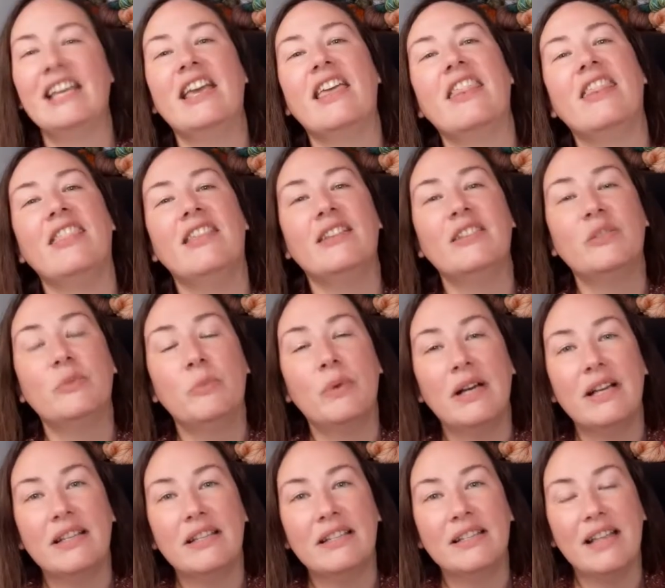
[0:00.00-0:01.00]
This
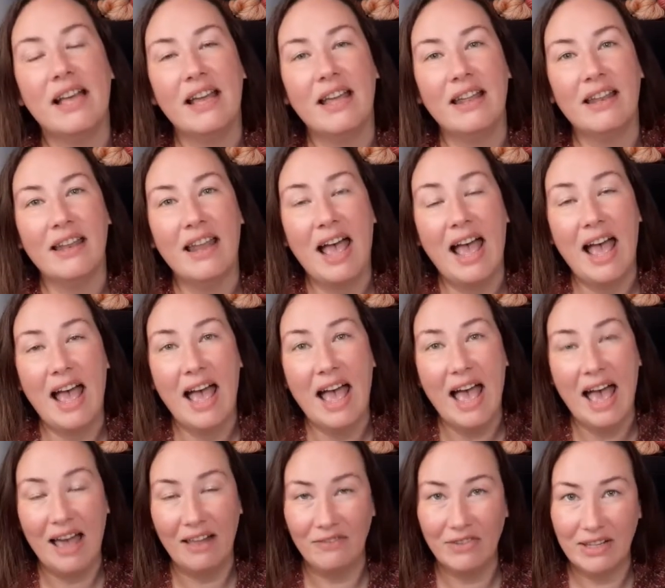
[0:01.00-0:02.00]
was an
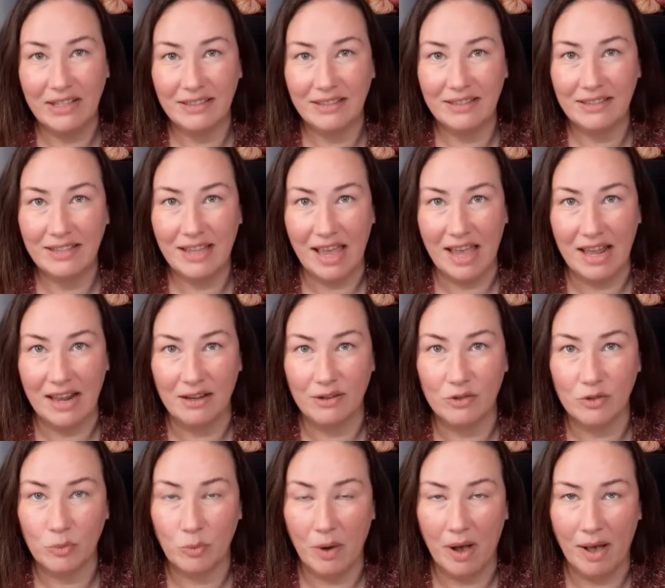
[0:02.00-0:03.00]
Advent skein
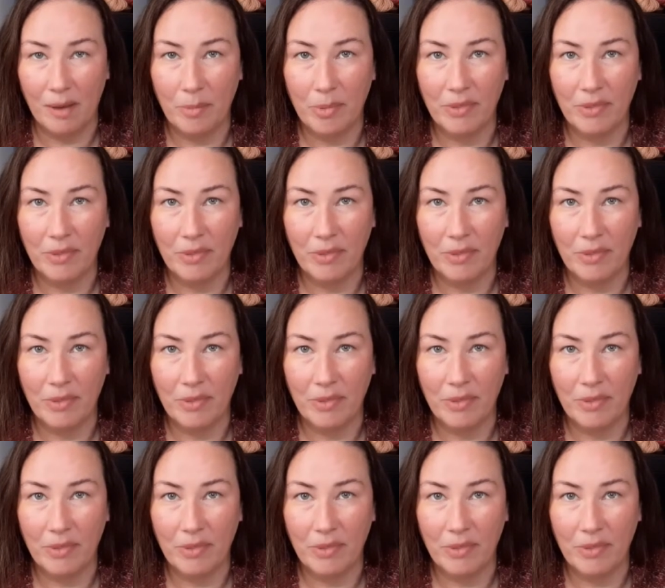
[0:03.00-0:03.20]
swap